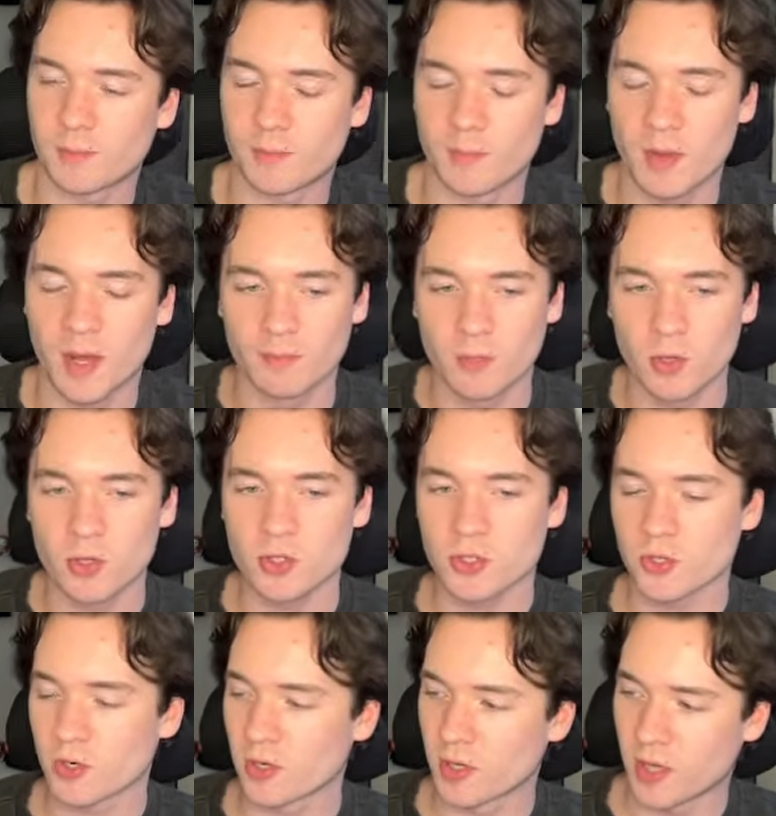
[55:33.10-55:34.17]
I'm not
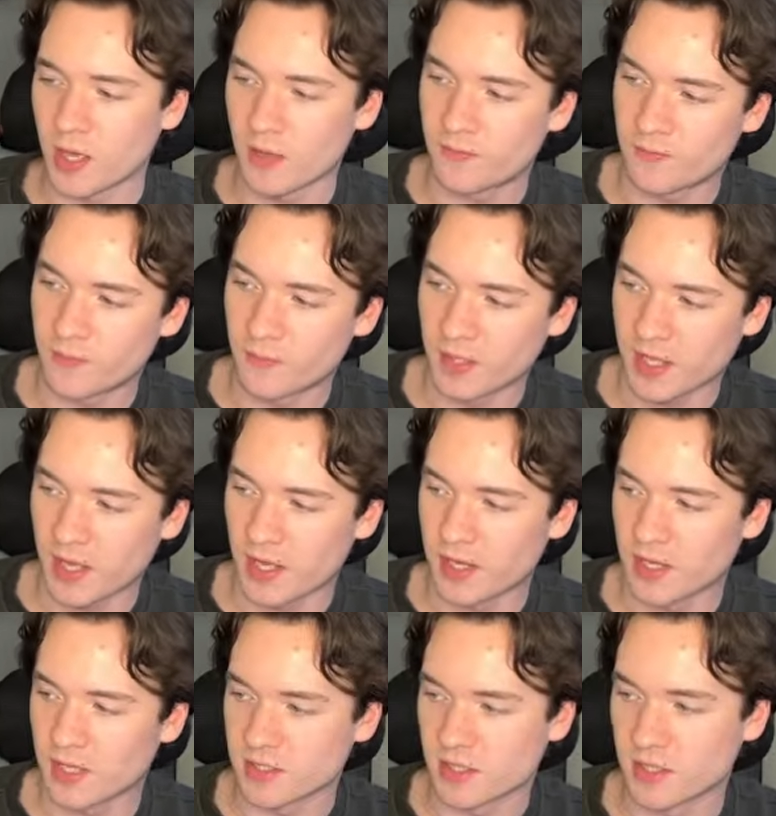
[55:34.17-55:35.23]
sure if
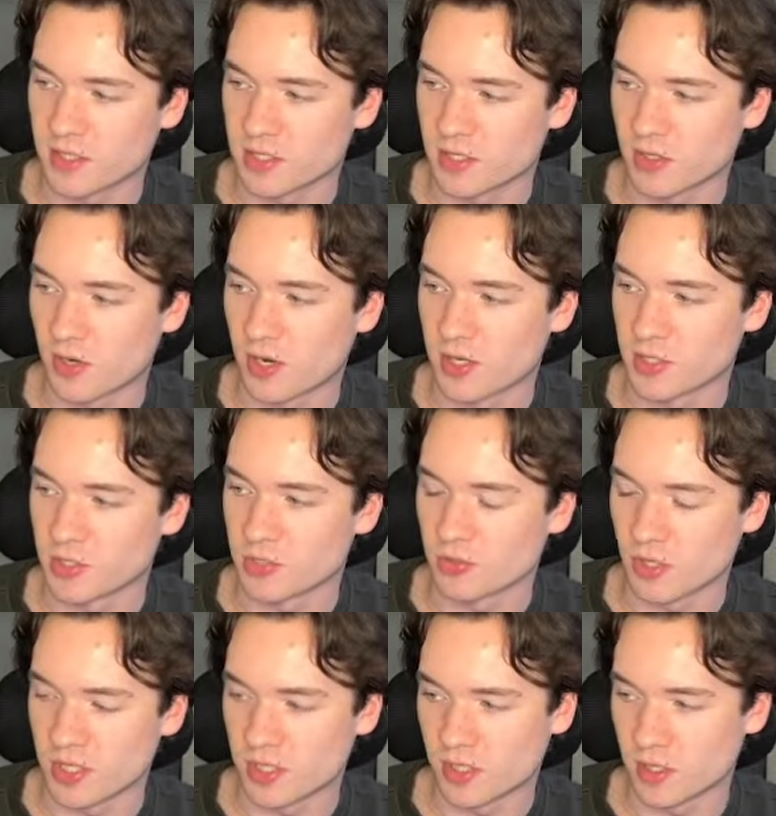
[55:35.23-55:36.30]
McKennie is going to start at
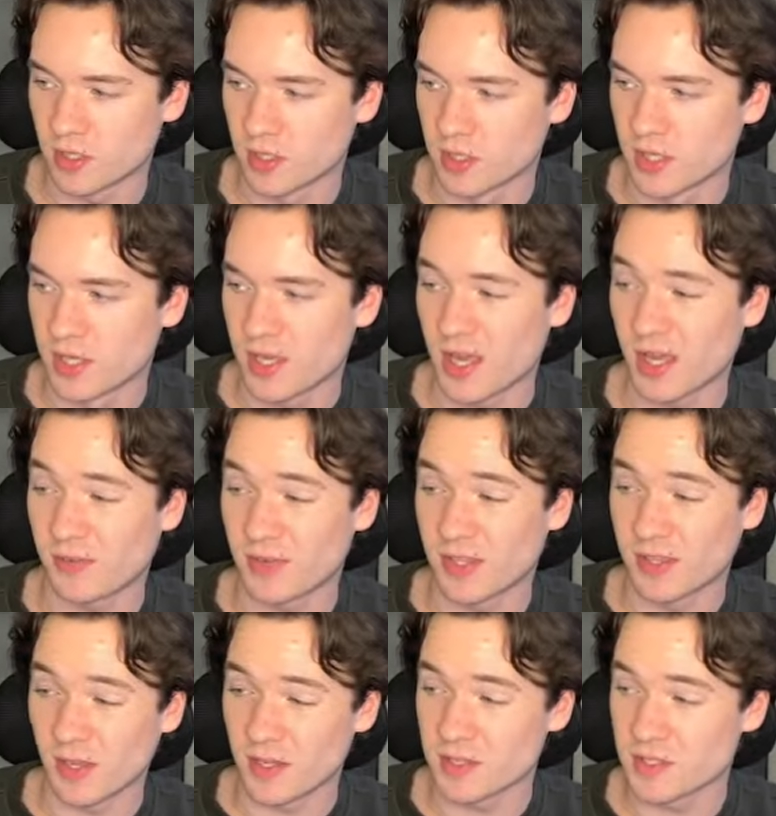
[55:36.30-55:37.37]
striker. If he
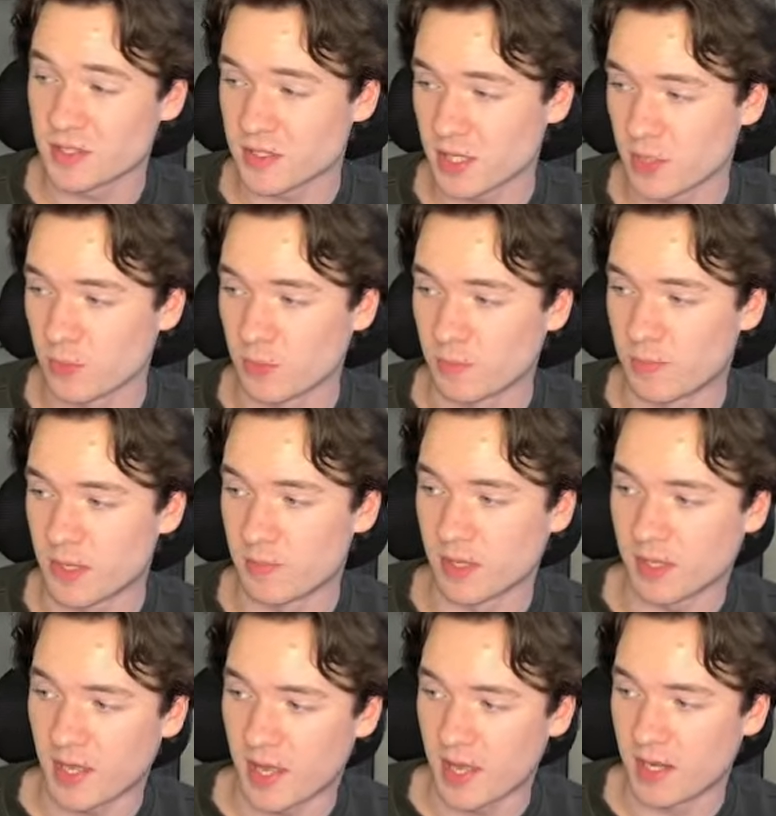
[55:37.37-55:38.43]
does, it would be
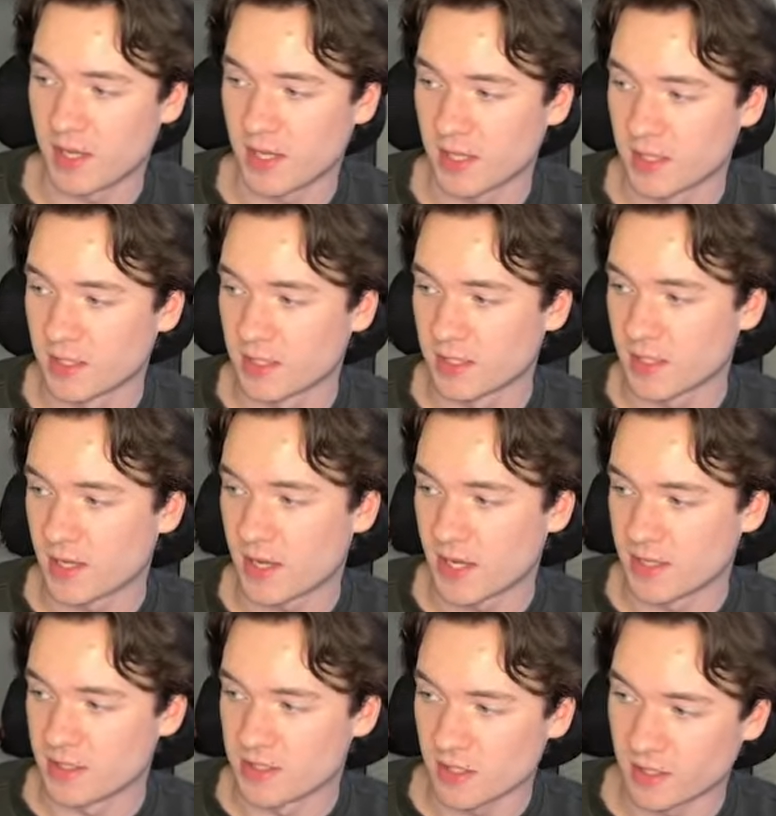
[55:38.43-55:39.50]
McKennie
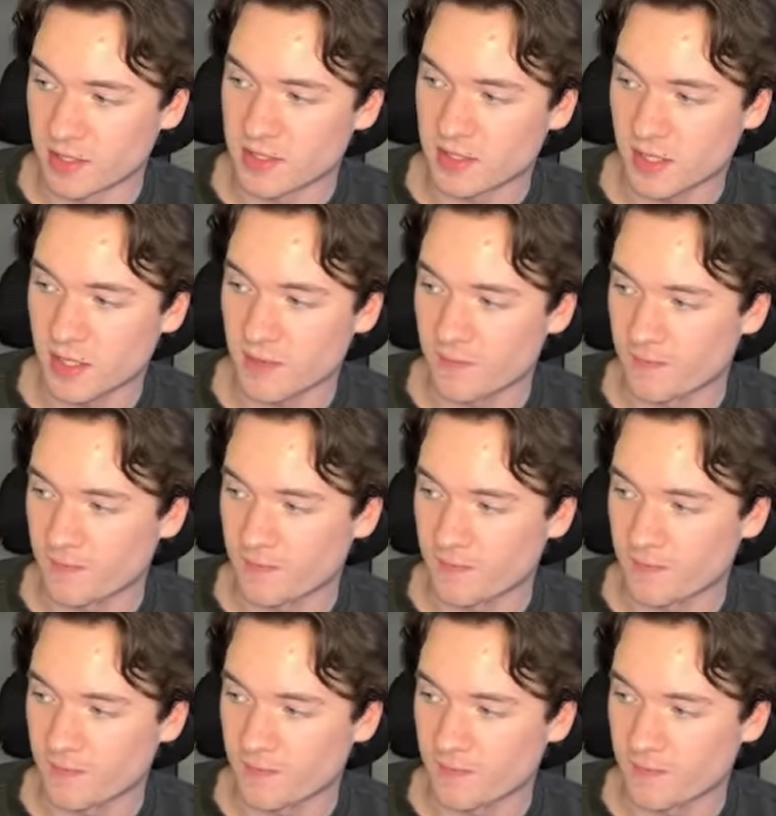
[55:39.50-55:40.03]
and Zielinski.